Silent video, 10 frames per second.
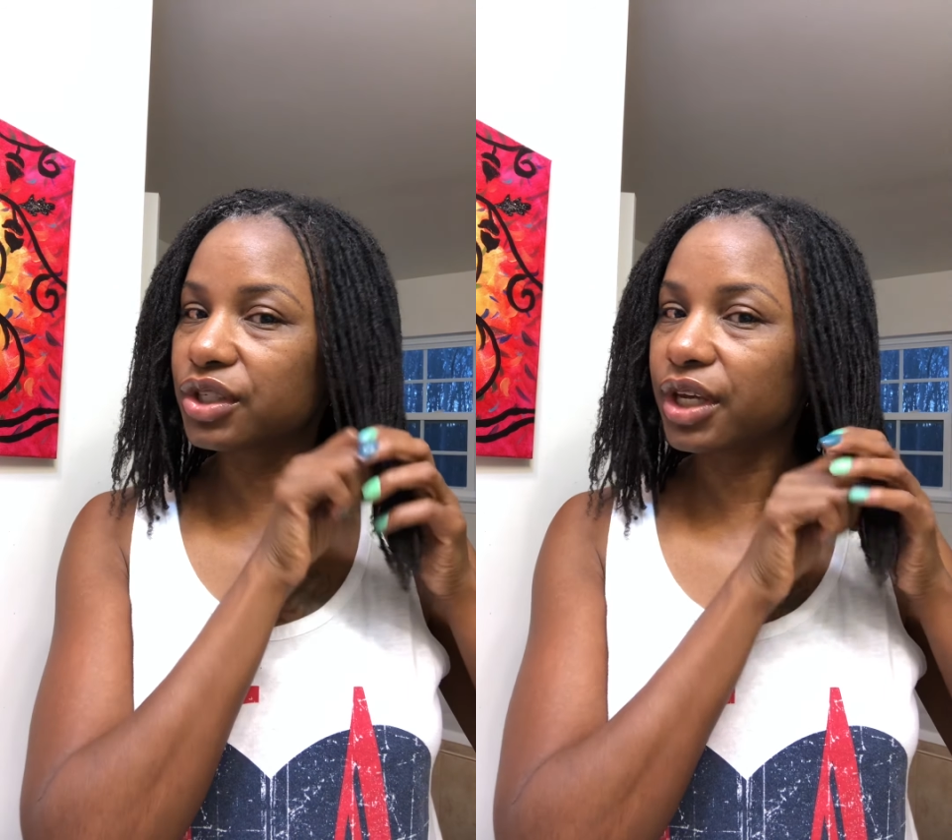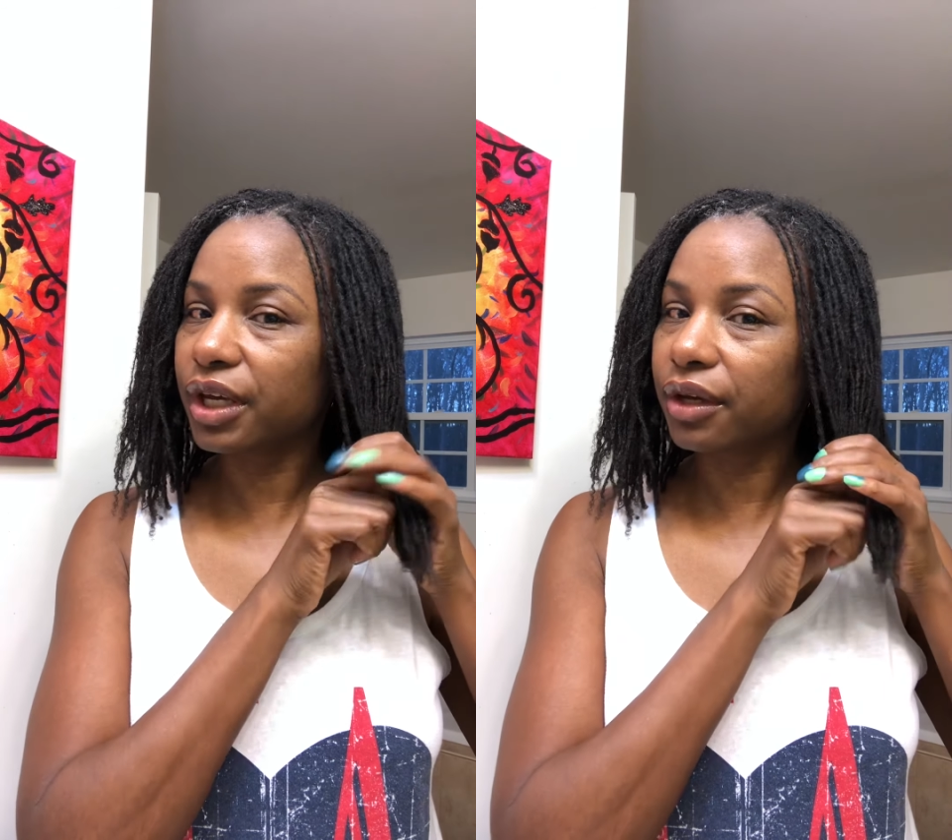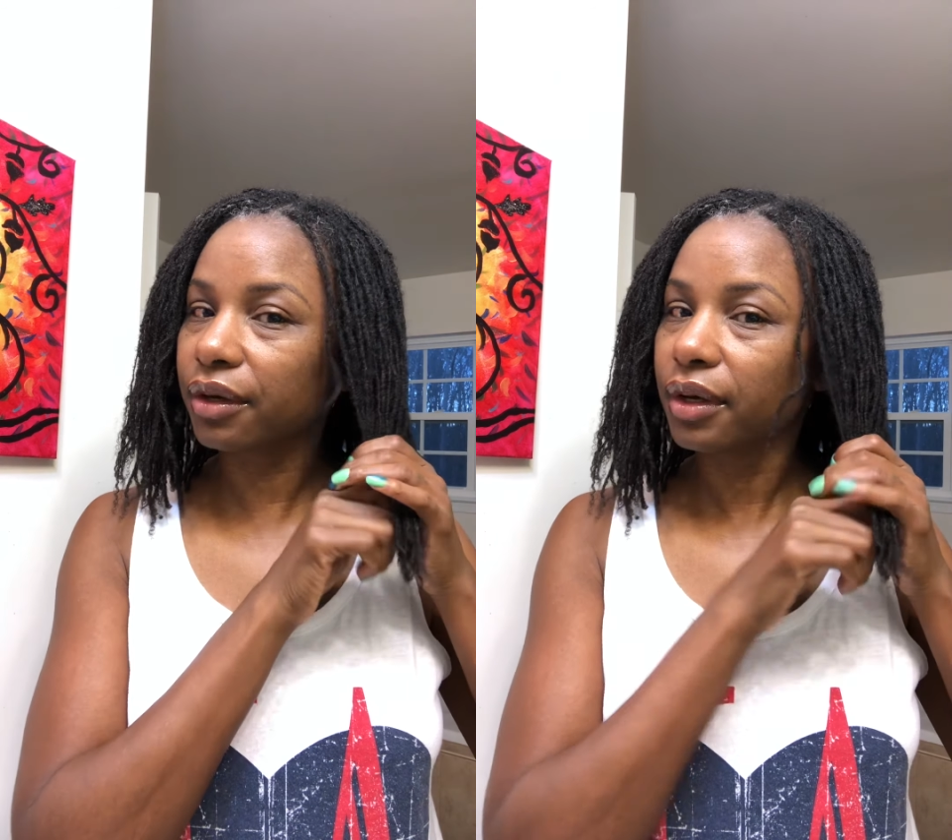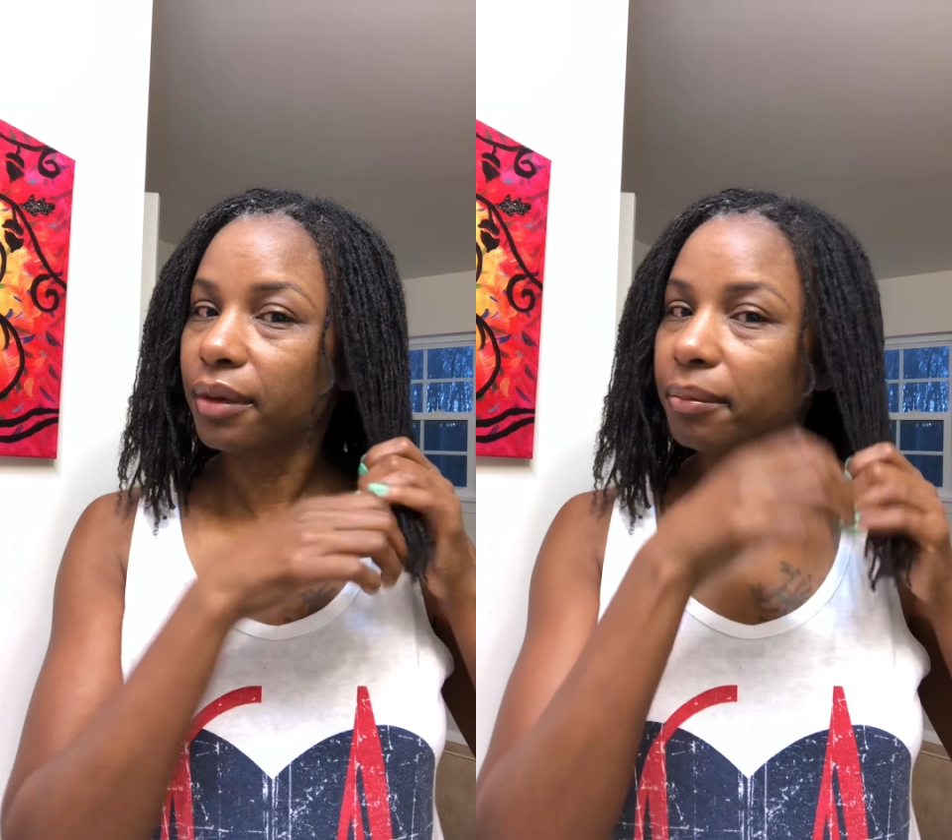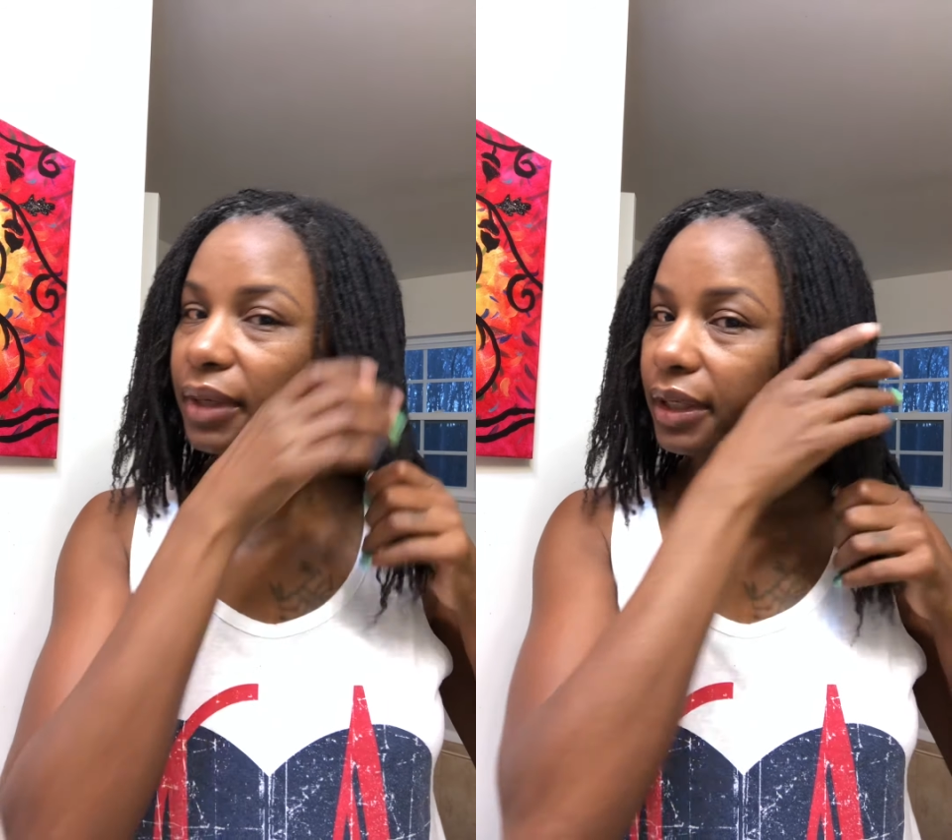hair,
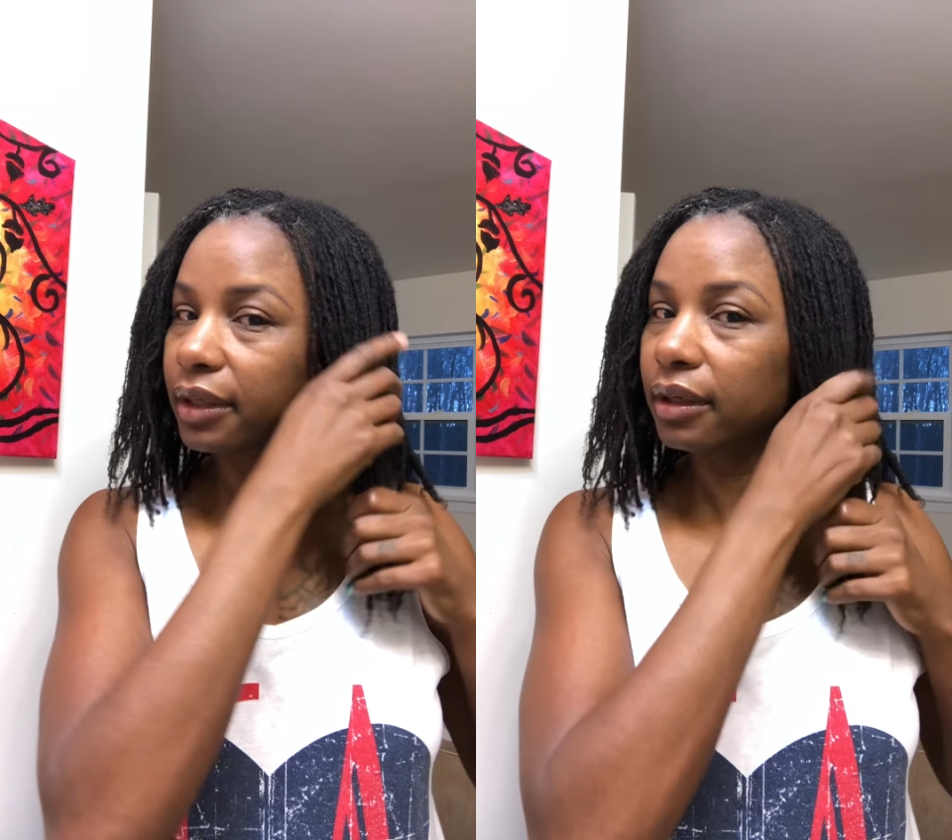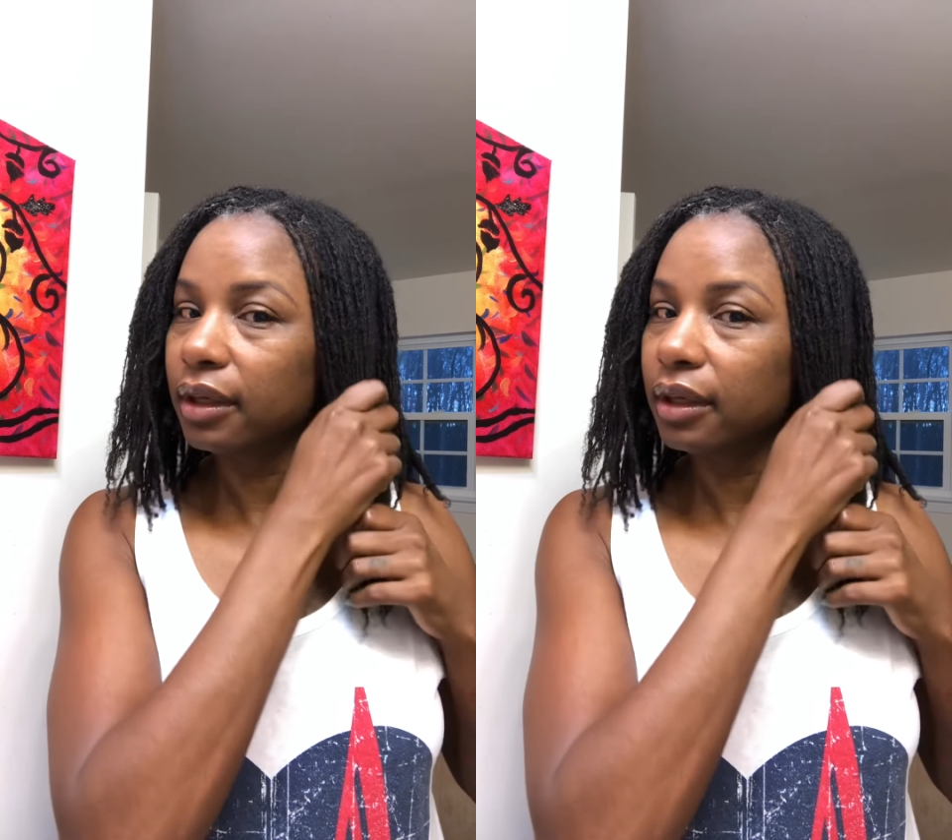meaning,